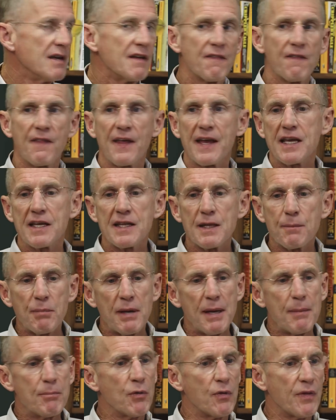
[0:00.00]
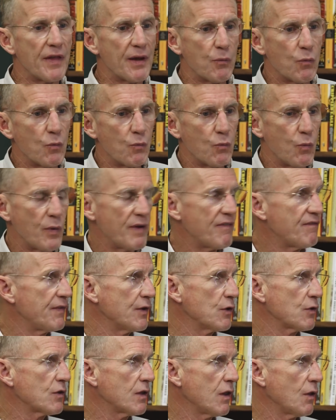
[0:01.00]
Think of the people that we
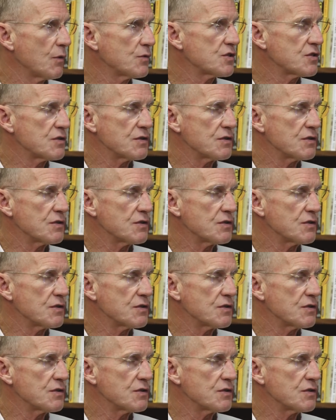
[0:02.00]
feel close